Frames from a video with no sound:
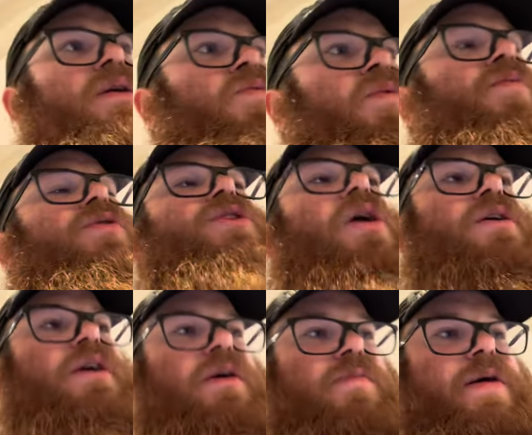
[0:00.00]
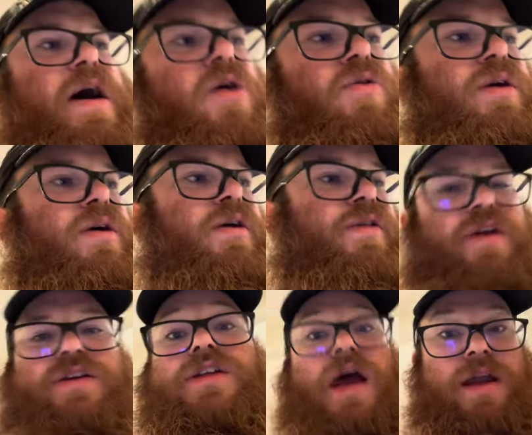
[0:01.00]
We were talking about
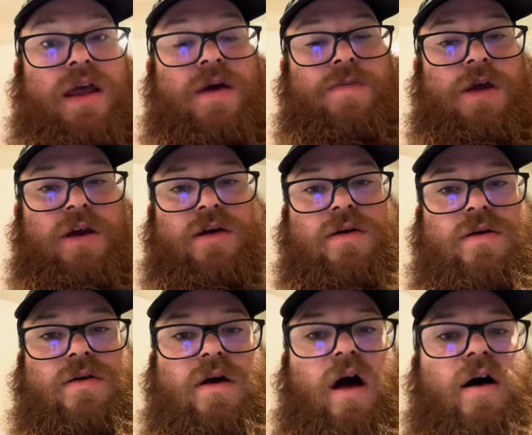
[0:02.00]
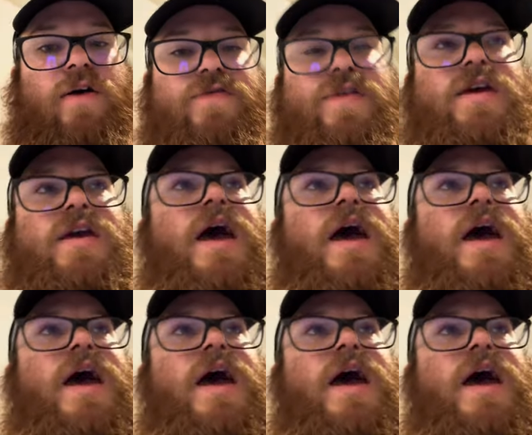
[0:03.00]
this dynamic of the